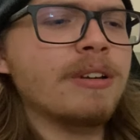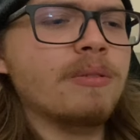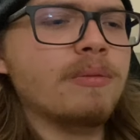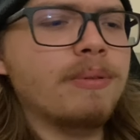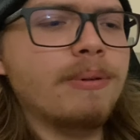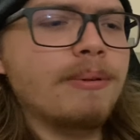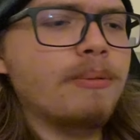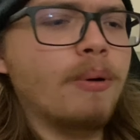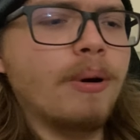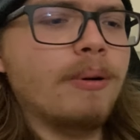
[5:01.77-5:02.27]

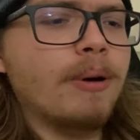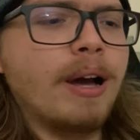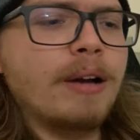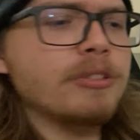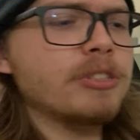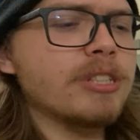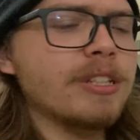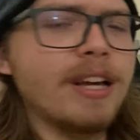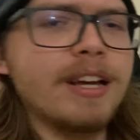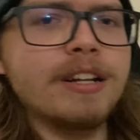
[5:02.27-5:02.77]
Well,
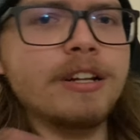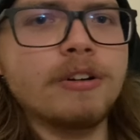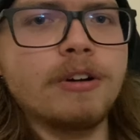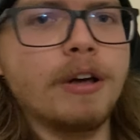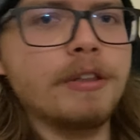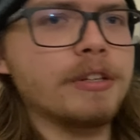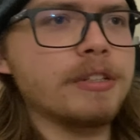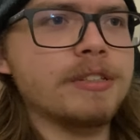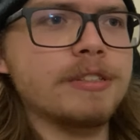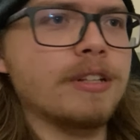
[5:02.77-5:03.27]
how should I know
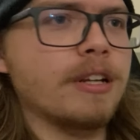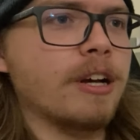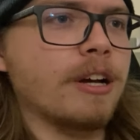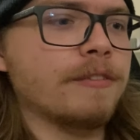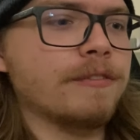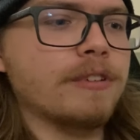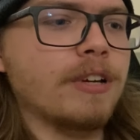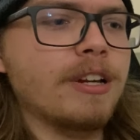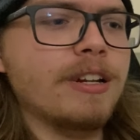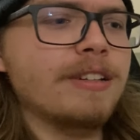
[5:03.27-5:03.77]
all this
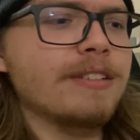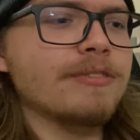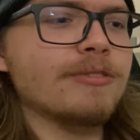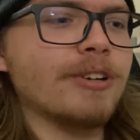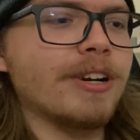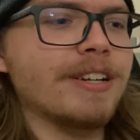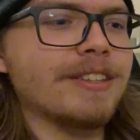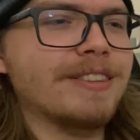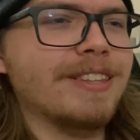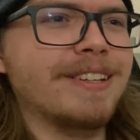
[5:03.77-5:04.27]
stuff? I didn't
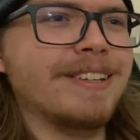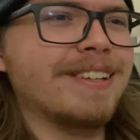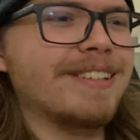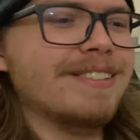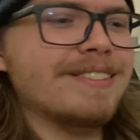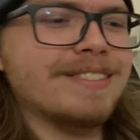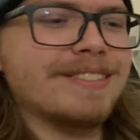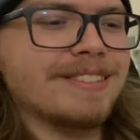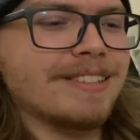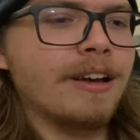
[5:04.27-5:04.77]
create
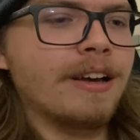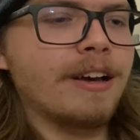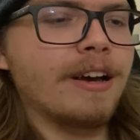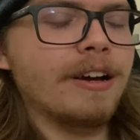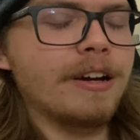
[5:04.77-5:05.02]
this.